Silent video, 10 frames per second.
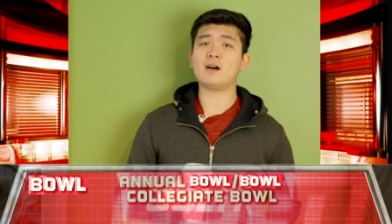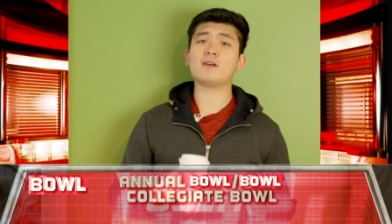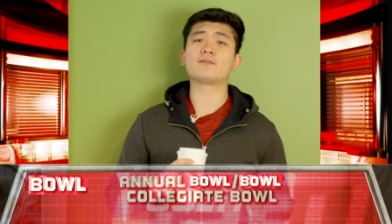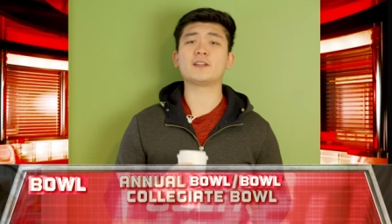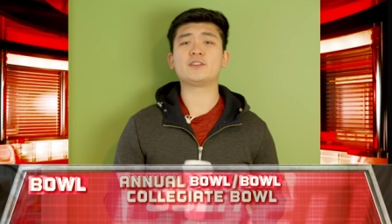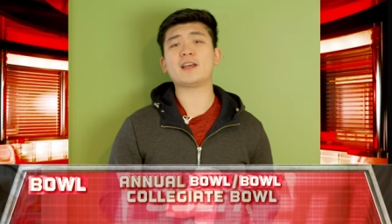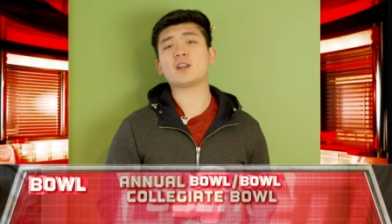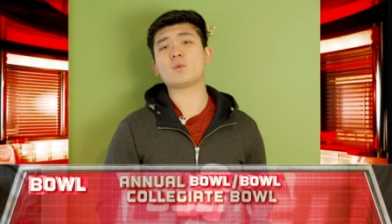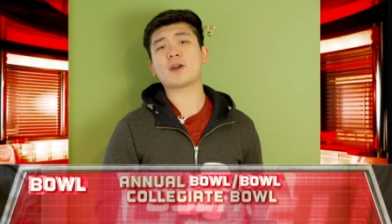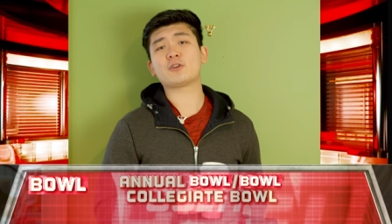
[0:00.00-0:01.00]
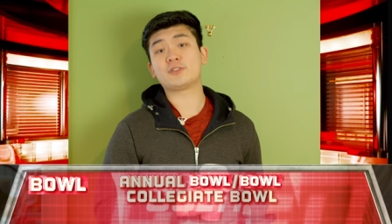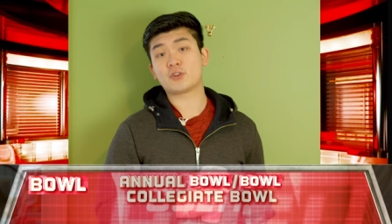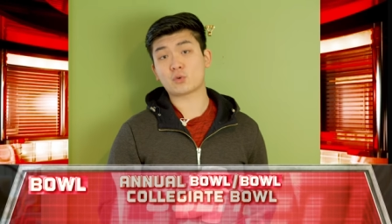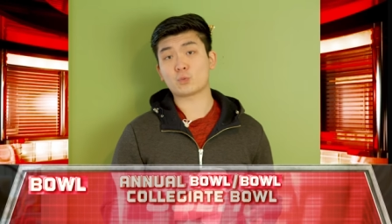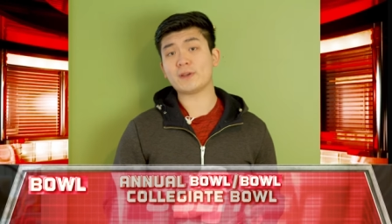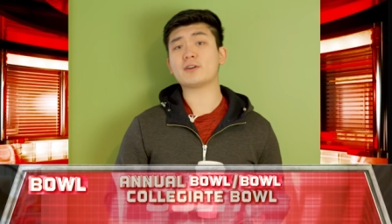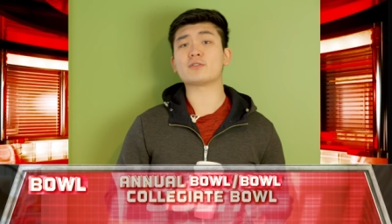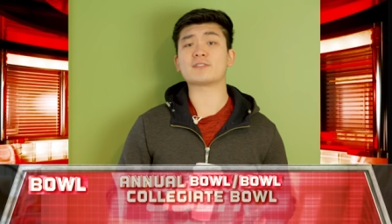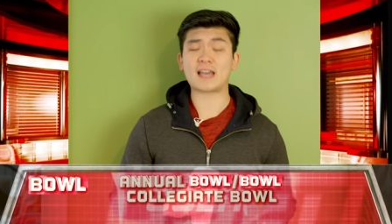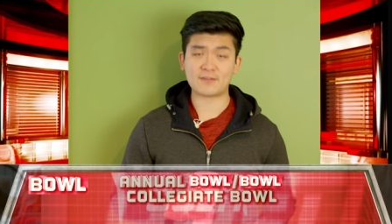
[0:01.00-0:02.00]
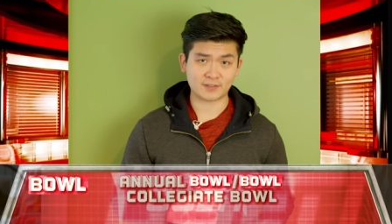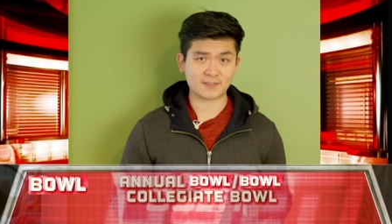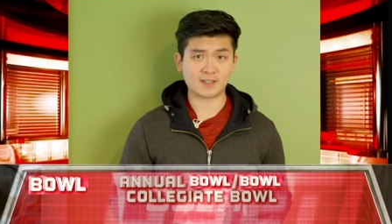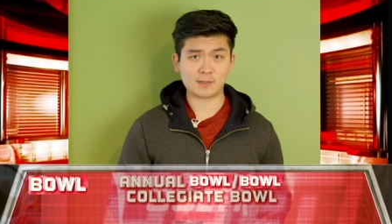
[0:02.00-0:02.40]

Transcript: of the Delaware Doritos have to say